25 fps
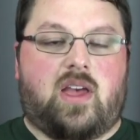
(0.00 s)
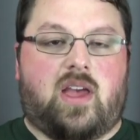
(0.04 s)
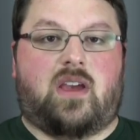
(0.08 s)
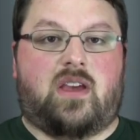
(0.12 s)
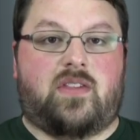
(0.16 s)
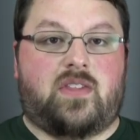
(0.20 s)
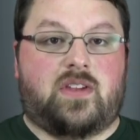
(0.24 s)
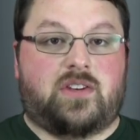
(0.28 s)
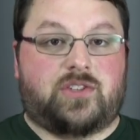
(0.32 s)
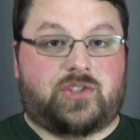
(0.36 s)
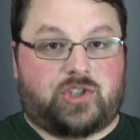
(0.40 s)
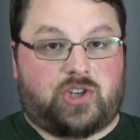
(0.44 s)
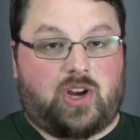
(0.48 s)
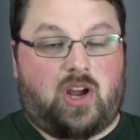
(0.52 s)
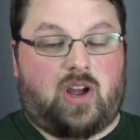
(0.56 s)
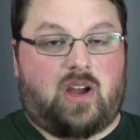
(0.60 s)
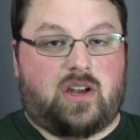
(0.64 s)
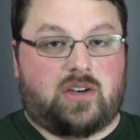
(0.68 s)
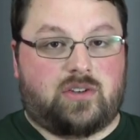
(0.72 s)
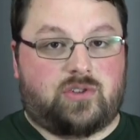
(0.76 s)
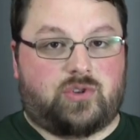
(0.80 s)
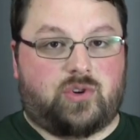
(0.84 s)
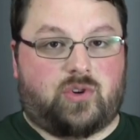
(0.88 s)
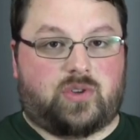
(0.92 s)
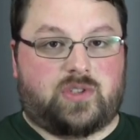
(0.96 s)
And then
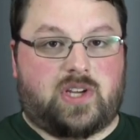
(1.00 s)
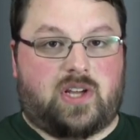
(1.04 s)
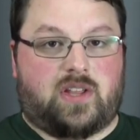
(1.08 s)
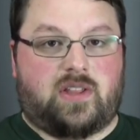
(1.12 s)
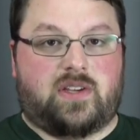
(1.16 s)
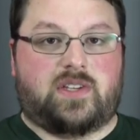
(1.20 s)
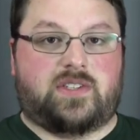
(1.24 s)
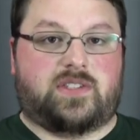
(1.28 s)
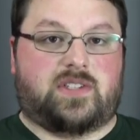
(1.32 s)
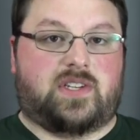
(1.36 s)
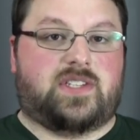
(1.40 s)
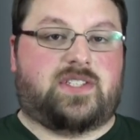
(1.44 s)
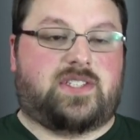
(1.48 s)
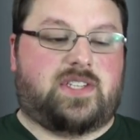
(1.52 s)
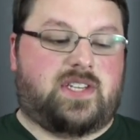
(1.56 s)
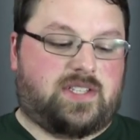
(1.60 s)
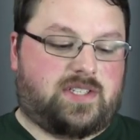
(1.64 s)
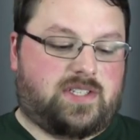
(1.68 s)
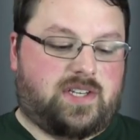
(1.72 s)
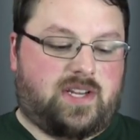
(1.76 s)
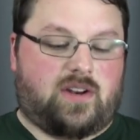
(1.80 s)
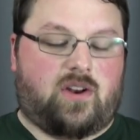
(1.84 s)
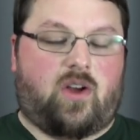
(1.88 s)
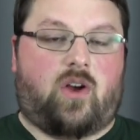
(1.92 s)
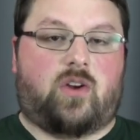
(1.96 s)
Sean, Joel Telling's
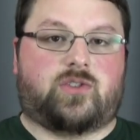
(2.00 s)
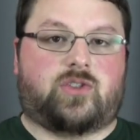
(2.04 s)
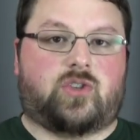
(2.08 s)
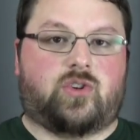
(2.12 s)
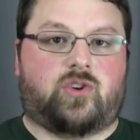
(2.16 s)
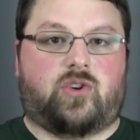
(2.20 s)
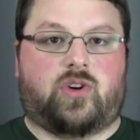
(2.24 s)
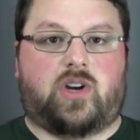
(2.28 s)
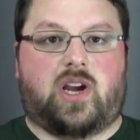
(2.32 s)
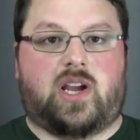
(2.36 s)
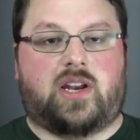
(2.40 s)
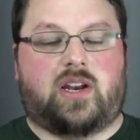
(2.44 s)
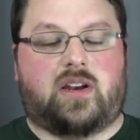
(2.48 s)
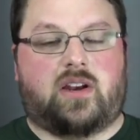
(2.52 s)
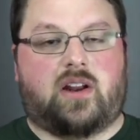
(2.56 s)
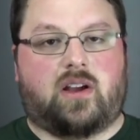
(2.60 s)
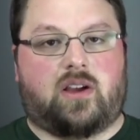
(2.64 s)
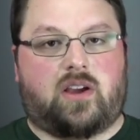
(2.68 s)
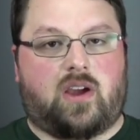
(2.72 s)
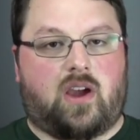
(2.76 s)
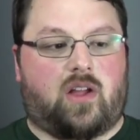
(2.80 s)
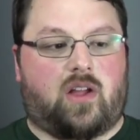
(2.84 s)
assistant, also created a